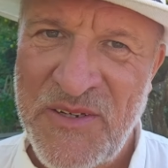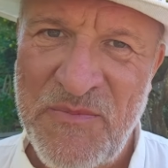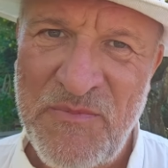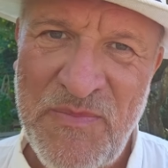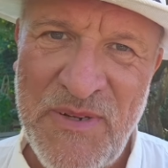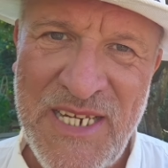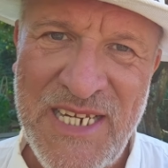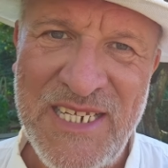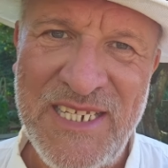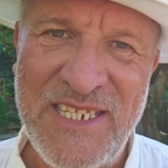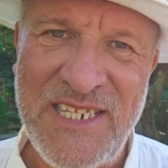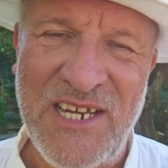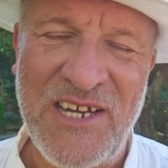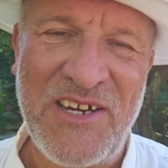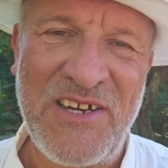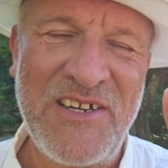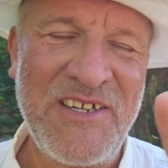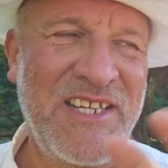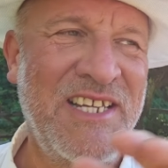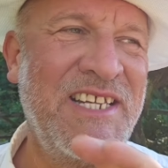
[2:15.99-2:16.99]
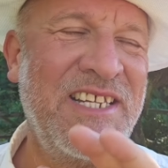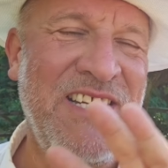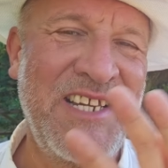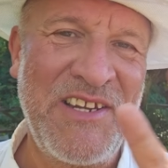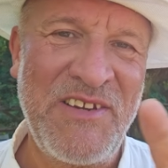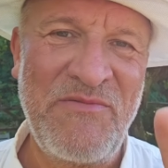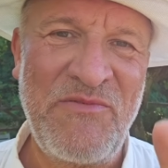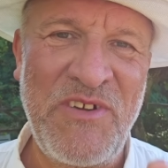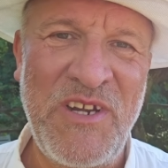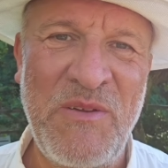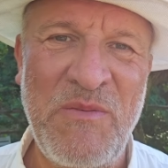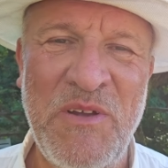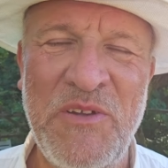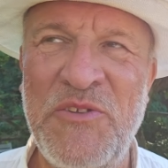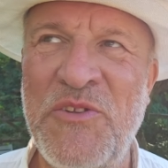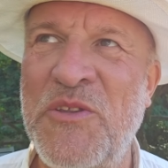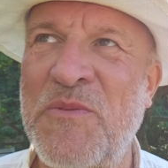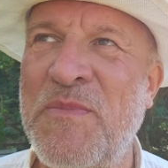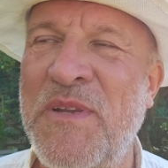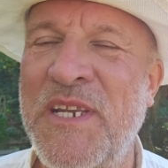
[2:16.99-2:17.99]
complete dark. It really
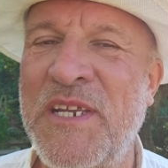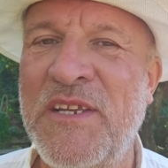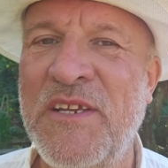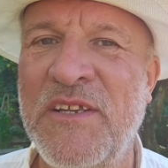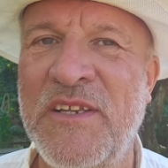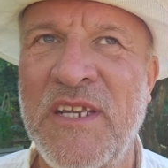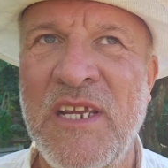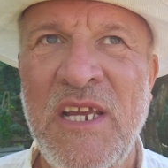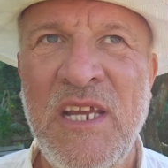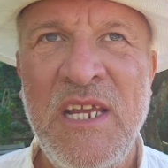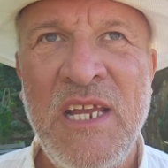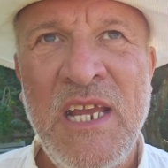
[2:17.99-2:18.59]
won't do them any good.